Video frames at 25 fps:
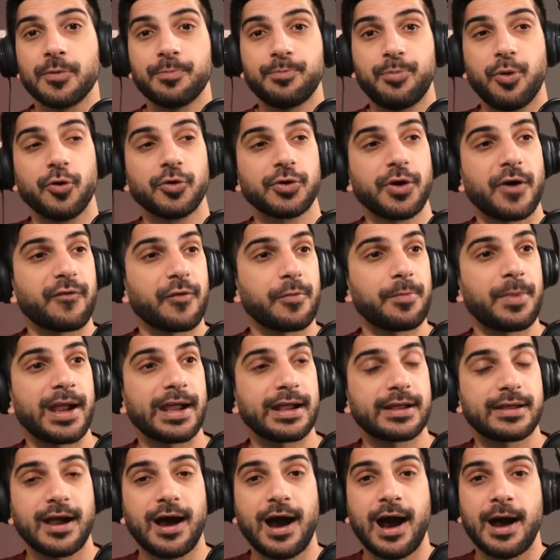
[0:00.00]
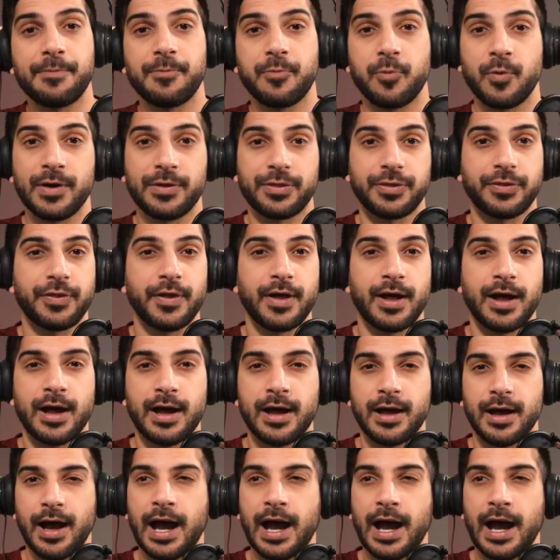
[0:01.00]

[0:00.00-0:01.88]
pulled over by a cop with, uh,